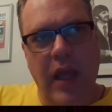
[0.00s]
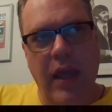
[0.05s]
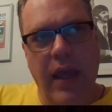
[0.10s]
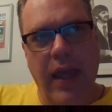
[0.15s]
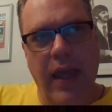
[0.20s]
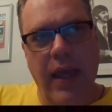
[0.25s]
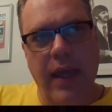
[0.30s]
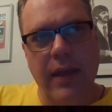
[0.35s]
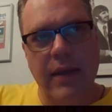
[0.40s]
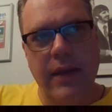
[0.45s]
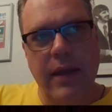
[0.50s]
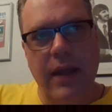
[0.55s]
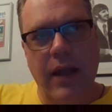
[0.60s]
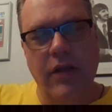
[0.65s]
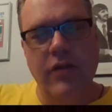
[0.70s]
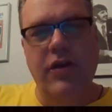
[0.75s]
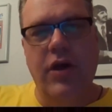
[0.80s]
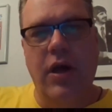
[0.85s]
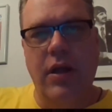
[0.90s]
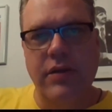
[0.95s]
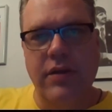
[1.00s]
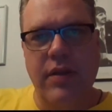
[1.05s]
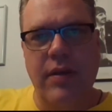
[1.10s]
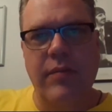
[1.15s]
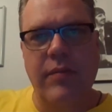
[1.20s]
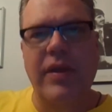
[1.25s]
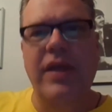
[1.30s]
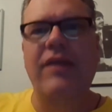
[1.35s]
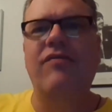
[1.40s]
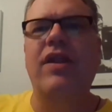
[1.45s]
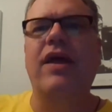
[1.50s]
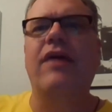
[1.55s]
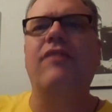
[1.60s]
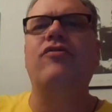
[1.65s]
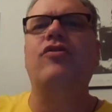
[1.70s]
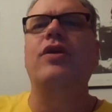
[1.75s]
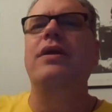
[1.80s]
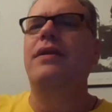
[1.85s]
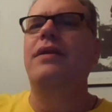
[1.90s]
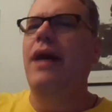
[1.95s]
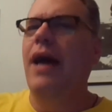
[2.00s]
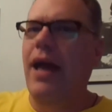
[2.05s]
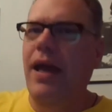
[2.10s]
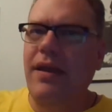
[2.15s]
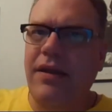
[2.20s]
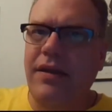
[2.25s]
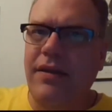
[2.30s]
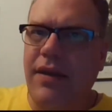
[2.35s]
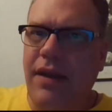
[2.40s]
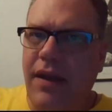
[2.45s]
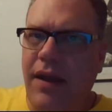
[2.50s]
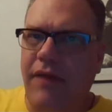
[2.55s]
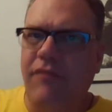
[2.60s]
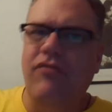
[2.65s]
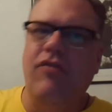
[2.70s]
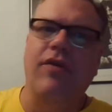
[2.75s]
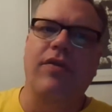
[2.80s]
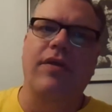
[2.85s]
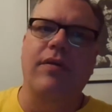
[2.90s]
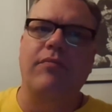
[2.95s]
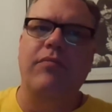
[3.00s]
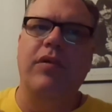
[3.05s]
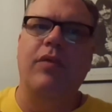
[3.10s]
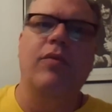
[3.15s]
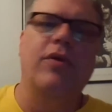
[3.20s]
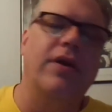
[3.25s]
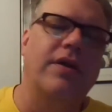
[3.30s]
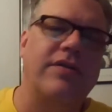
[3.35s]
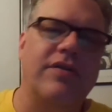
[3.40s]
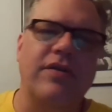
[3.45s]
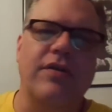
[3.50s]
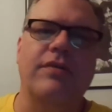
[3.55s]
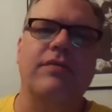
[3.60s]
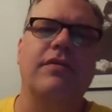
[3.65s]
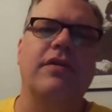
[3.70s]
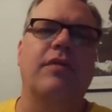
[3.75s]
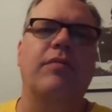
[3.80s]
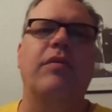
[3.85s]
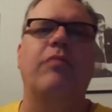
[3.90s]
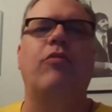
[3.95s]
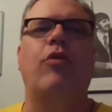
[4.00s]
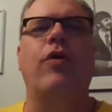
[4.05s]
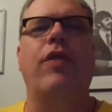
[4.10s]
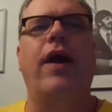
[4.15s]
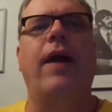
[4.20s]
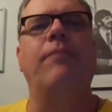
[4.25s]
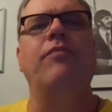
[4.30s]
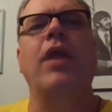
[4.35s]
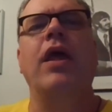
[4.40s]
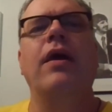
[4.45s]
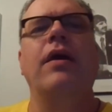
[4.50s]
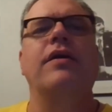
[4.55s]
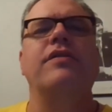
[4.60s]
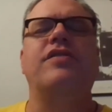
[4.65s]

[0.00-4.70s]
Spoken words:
and held on to them. Even after he died, he did not free them. But we'll get to a little bit more of that.